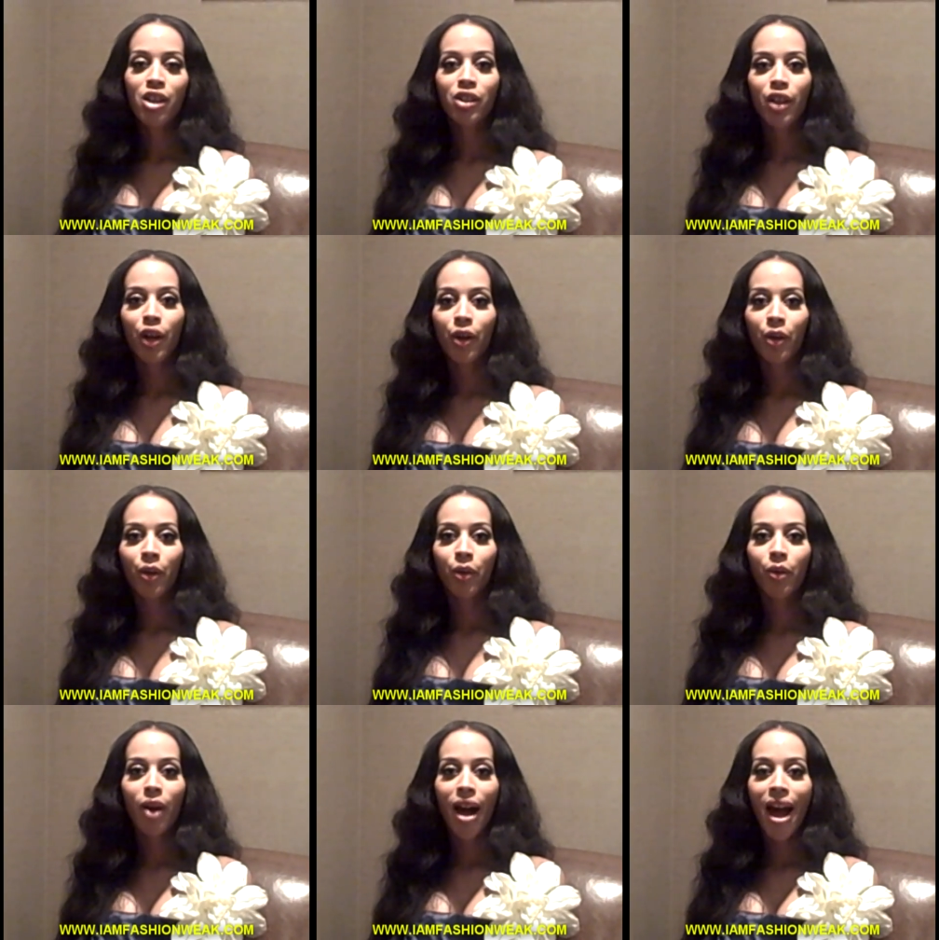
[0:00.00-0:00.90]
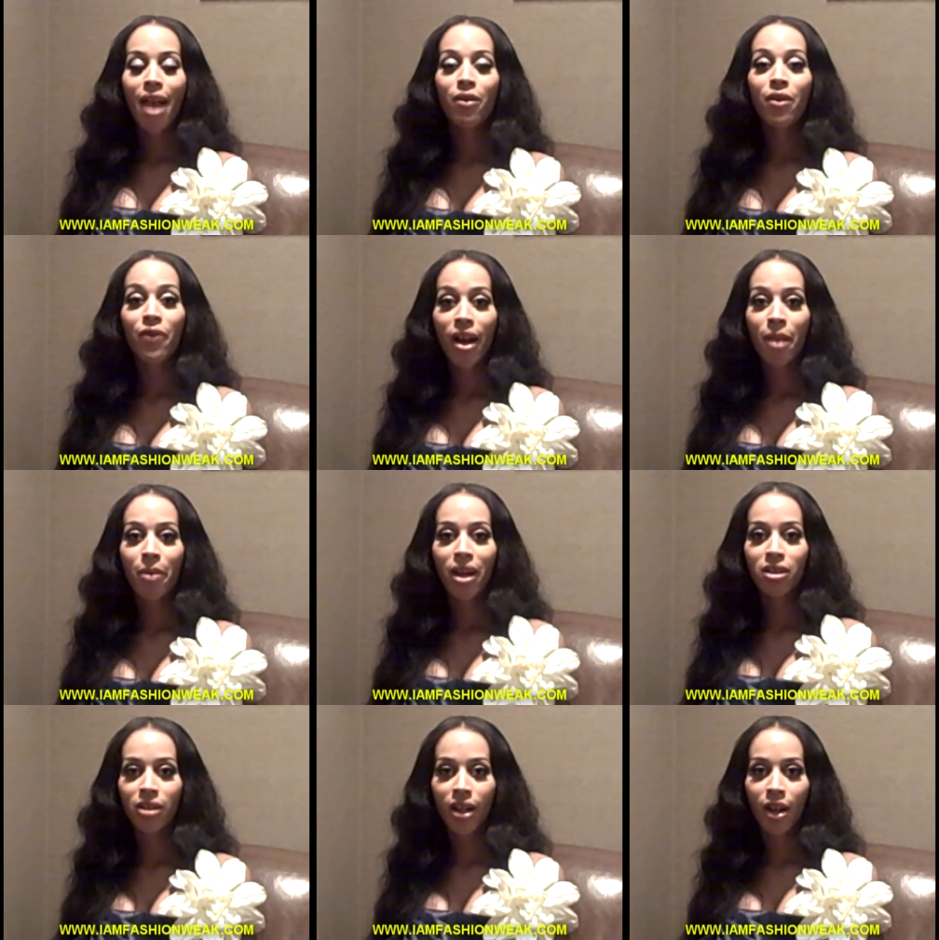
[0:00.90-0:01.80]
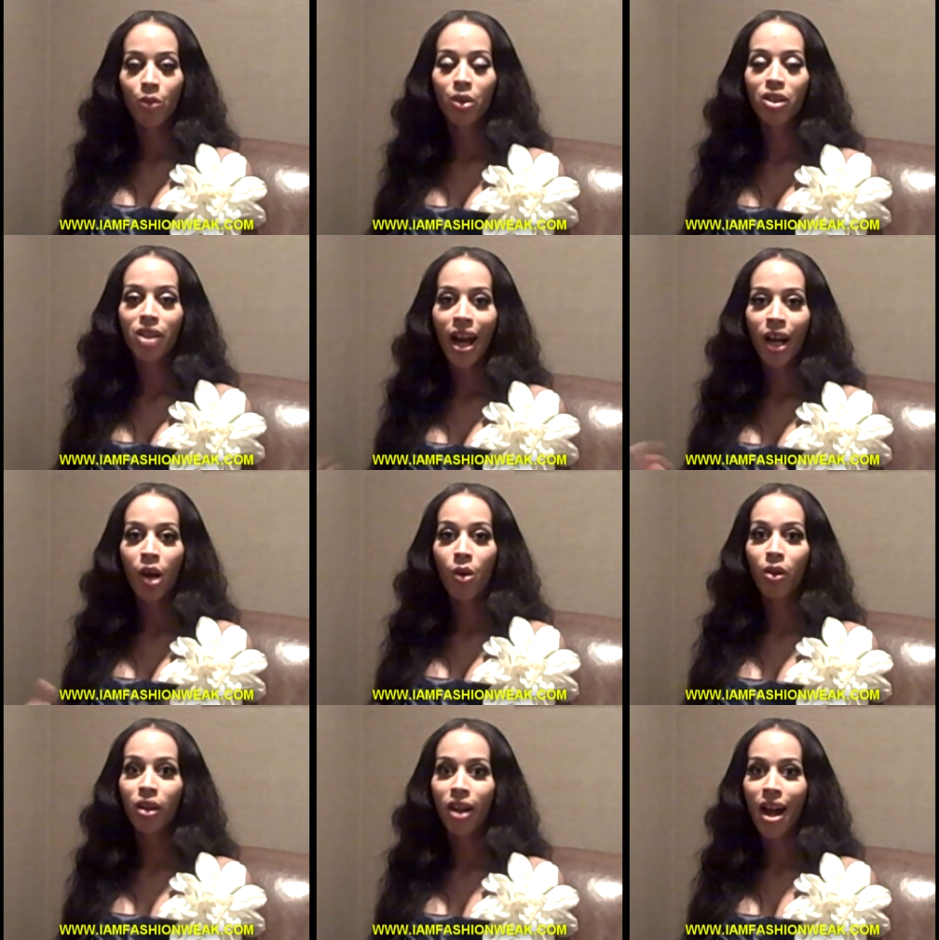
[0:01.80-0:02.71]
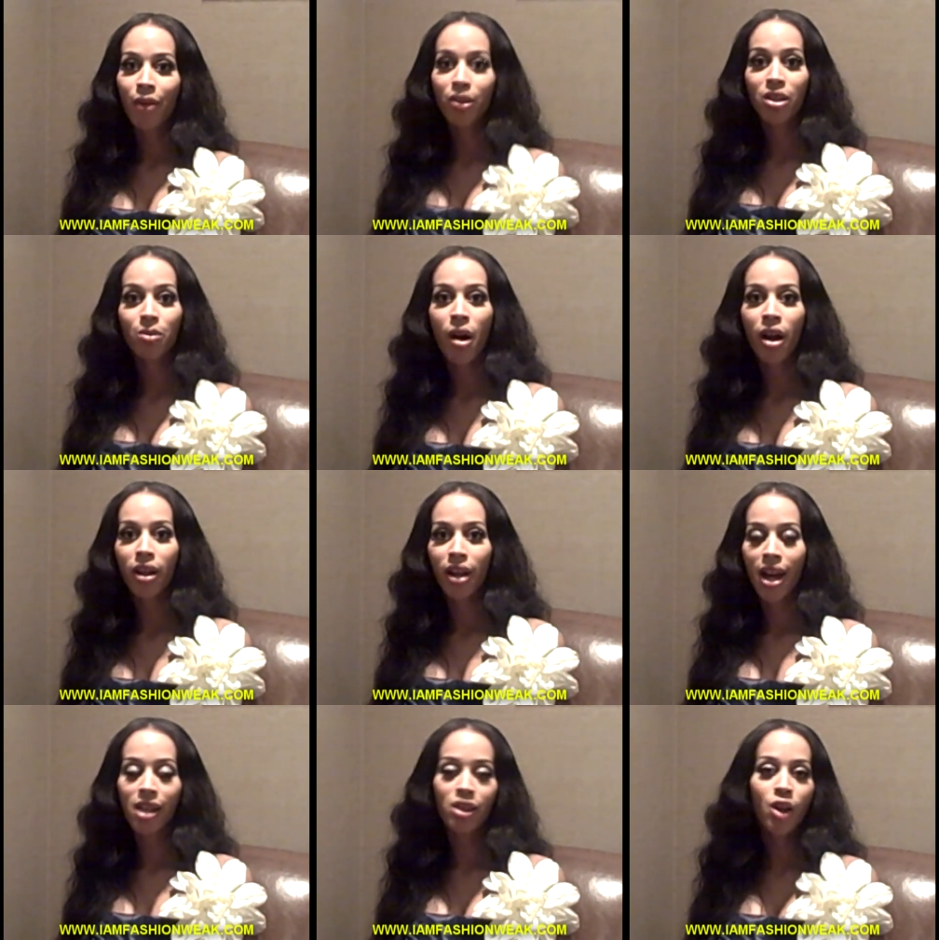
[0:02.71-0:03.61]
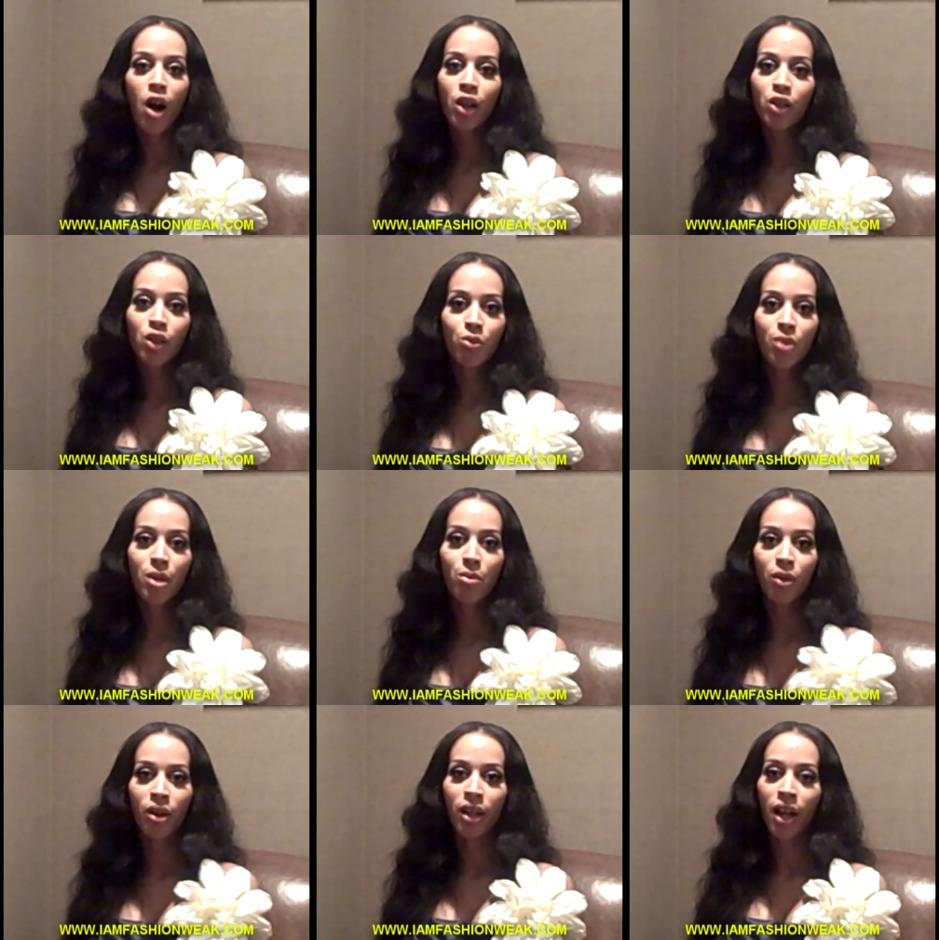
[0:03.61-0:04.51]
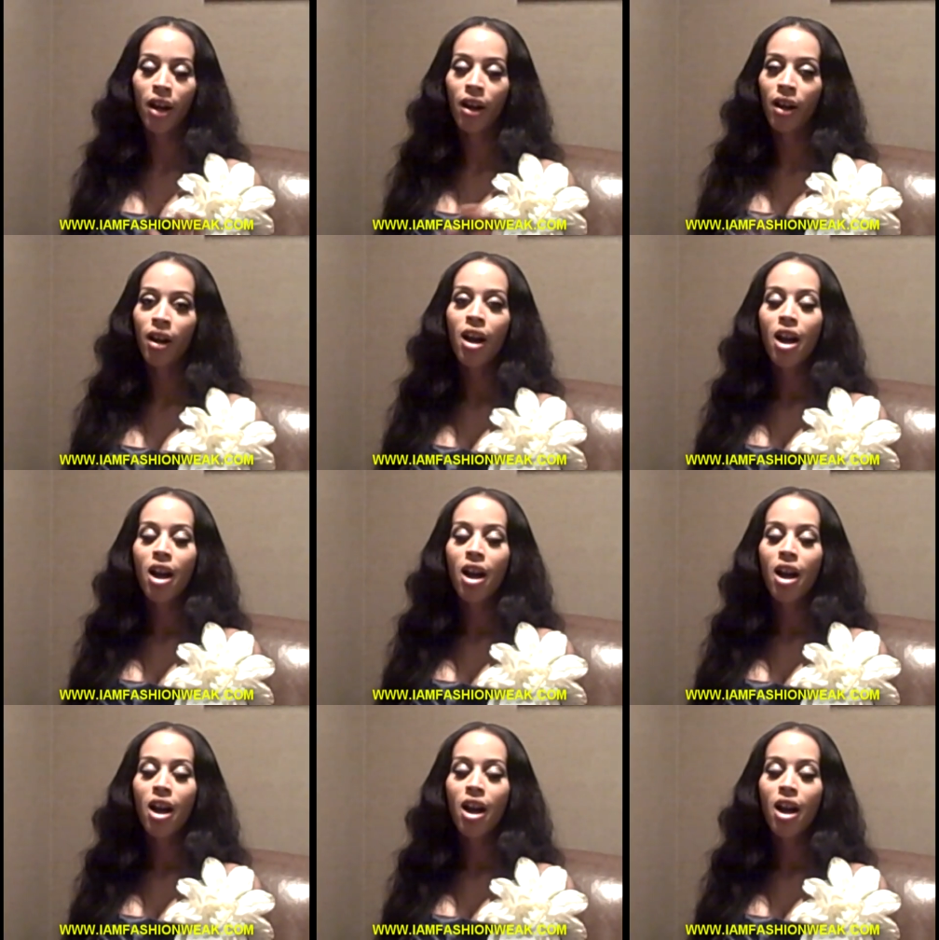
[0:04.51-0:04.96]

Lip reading: So I have a fan page now, which I go on and I respond and I talk to people on there.